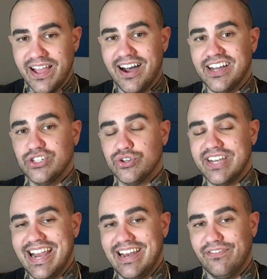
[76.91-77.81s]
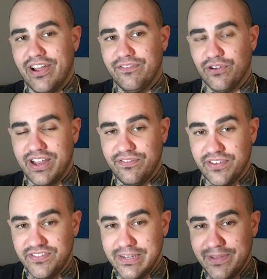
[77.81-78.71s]
185 for a
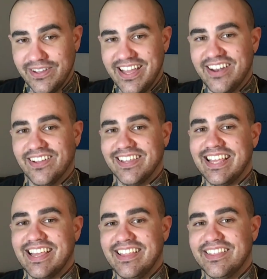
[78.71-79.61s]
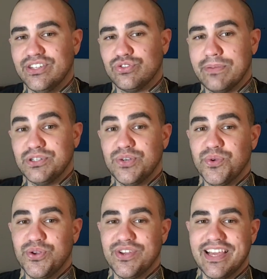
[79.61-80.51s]
50 mil, and I'll link in the description where
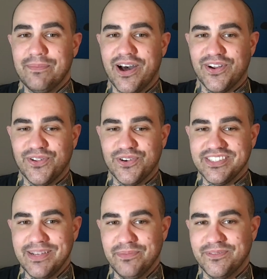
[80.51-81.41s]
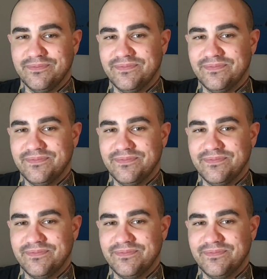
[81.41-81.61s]
you can get a bottle or sample.